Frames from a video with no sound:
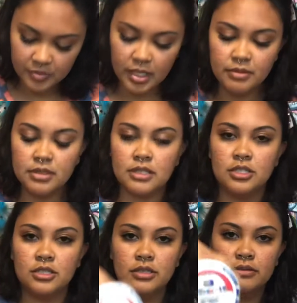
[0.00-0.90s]
that one's
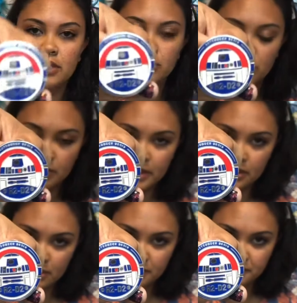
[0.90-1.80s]
actually a really cool
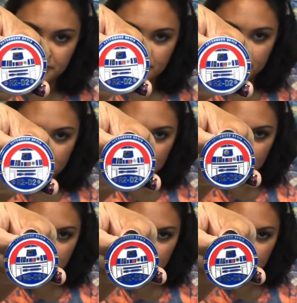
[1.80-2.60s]
pin. Here's